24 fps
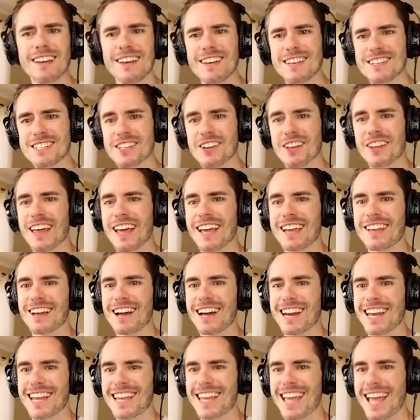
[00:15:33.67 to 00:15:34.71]
it's not that
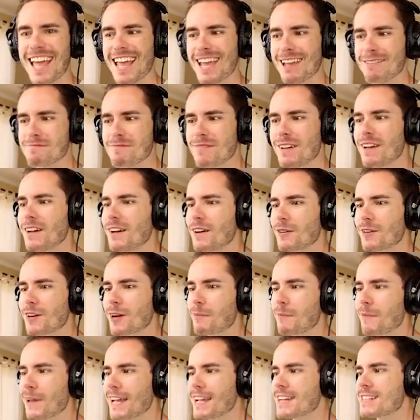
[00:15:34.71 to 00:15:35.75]
kind of game. We're
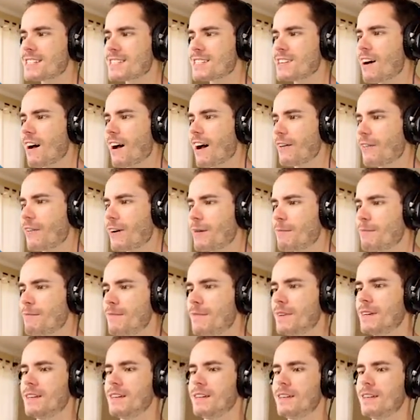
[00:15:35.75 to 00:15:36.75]
not playing Skyrim.